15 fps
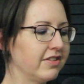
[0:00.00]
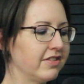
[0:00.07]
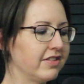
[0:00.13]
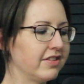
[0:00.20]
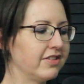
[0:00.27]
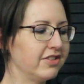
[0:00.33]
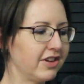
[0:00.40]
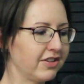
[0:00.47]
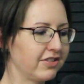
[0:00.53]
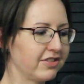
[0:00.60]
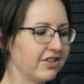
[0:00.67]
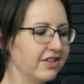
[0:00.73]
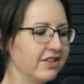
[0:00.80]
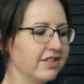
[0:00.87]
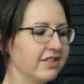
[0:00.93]

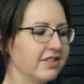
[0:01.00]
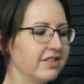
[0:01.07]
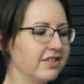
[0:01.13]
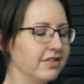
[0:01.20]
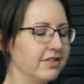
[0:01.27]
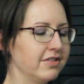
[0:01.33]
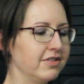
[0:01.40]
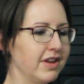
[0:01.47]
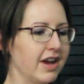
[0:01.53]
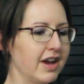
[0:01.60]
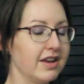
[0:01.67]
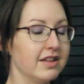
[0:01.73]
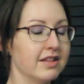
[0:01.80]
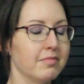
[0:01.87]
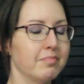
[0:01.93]
suggestion to do that
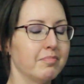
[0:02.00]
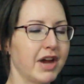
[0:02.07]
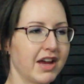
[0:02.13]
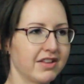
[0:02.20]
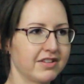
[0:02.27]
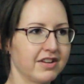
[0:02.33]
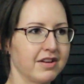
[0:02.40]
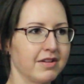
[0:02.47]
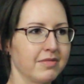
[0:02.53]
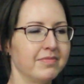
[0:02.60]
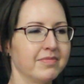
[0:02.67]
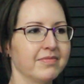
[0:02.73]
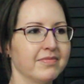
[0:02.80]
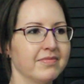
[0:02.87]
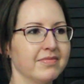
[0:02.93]
in the bathtub.
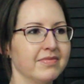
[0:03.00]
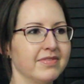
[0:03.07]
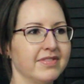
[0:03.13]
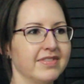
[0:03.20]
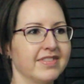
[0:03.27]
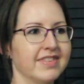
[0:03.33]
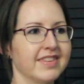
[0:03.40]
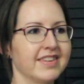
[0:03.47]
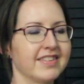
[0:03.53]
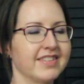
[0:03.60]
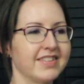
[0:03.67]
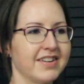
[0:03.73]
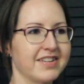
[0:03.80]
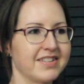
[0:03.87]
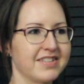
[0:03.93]

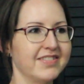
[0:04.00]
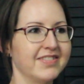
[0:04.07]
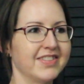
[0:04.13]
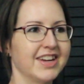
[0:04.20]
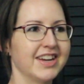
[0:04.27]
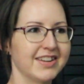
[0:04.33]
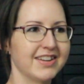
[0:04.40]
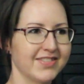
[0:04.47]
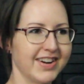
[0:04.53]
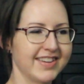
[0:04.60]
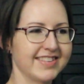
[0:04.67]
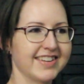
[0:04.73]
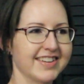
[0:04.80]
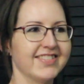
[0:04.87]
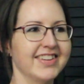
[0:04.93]
So I'm kicking
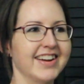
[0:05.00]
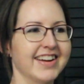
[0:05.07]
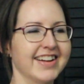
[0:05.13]
myself now.